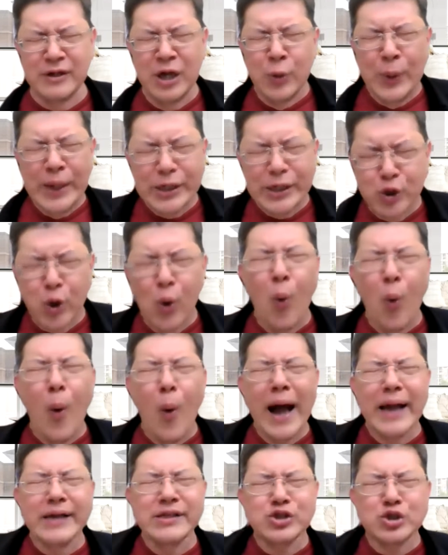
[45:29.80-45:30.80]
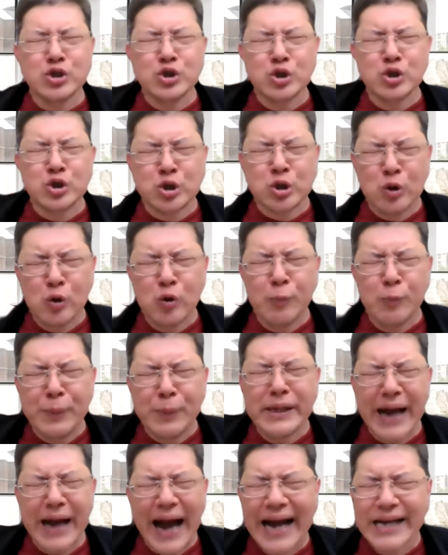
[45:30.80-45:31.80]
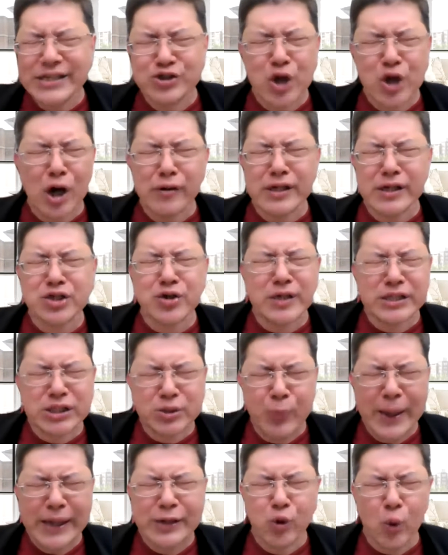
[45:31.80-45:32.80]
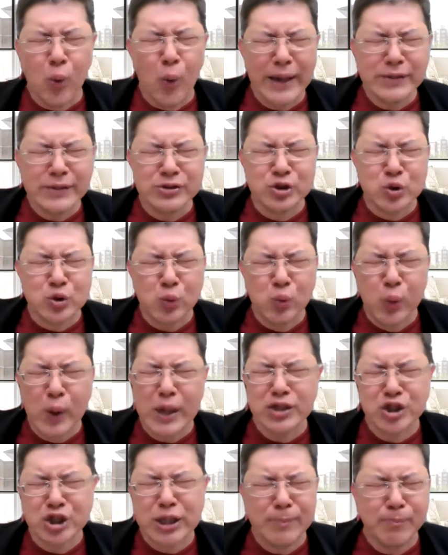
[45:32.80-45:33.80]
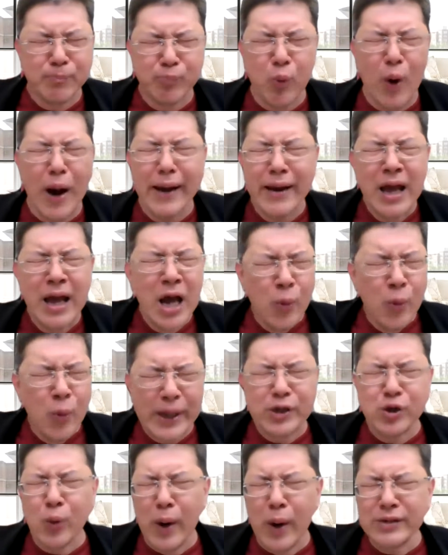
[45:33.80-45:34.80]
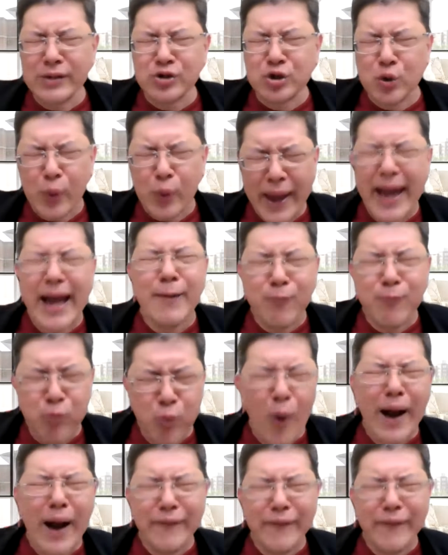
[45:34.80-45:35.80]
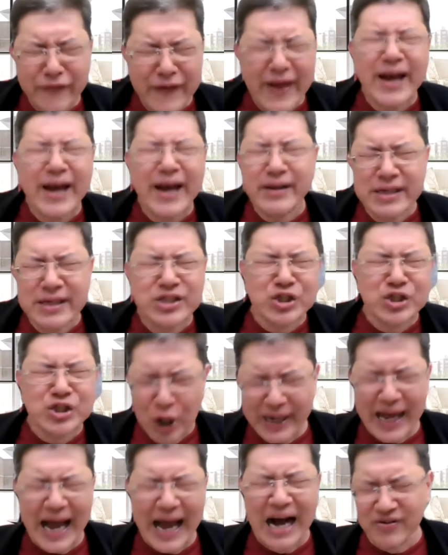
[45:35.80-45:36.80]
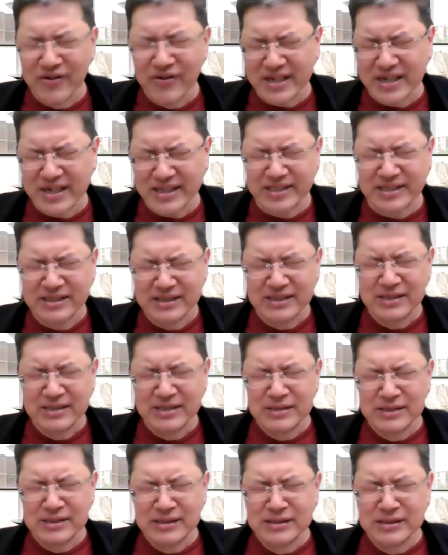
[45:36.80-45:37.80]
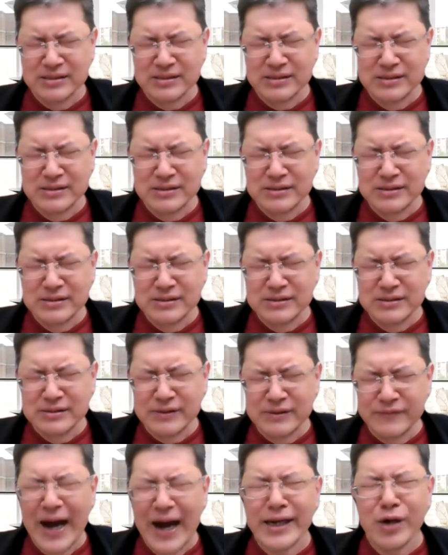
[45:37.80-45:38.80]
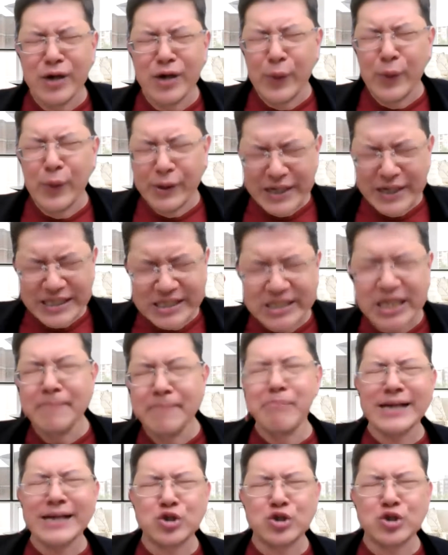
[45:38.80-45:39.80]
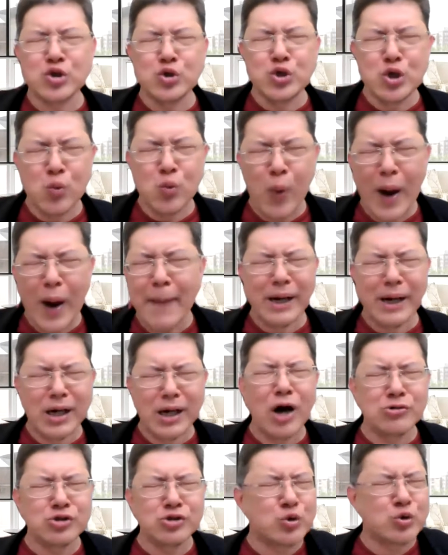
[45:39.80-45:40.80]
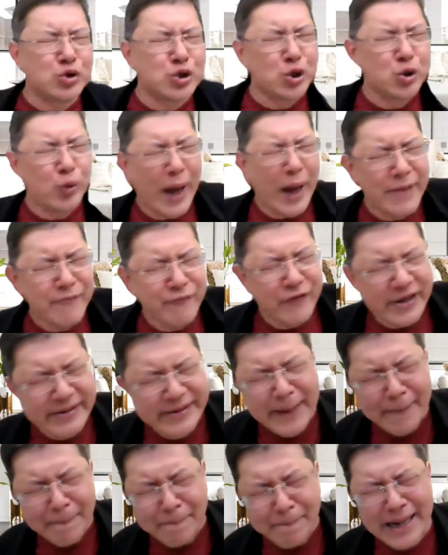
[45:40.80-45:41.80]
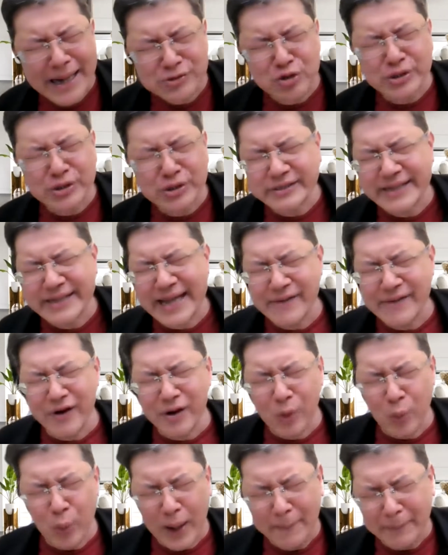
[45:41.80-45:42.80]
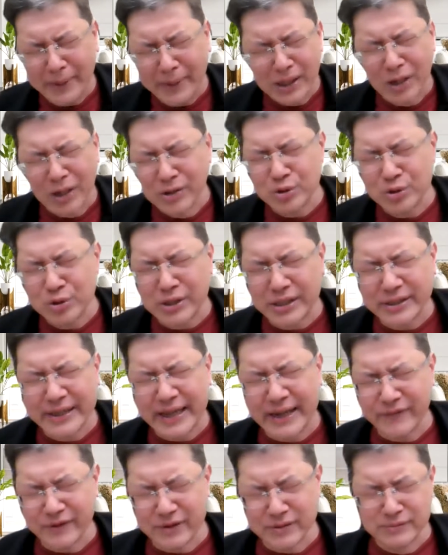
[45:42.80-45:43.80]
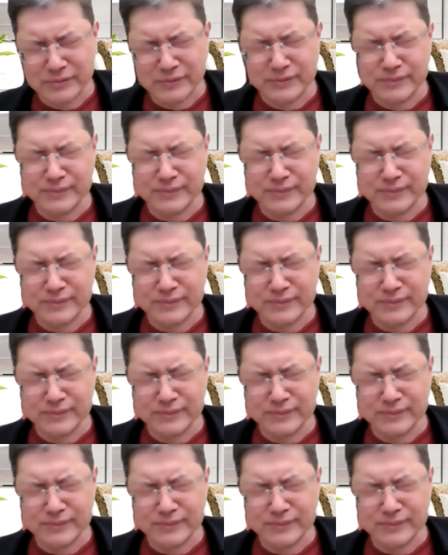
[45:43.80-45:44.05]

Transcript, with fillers: We don't want to be idolatrous. We don't want to worship what we don't want to have what that is not ours. Father, we return back to you what belonged to you, and we give back to the devil what belonged to the devil.